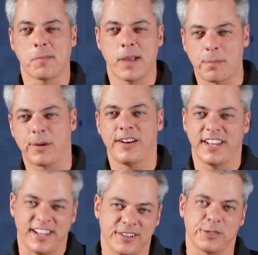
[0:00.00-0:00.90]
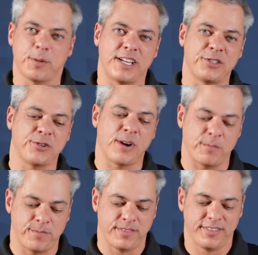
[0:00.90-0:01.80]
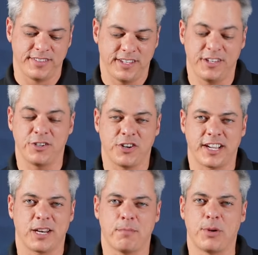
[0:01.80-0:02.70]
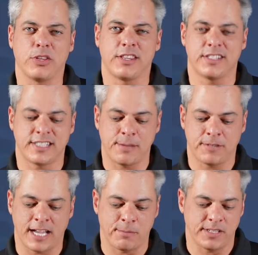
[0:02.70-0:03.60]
Pepper and then there's spiced rum. And you're drinking them both at the same time.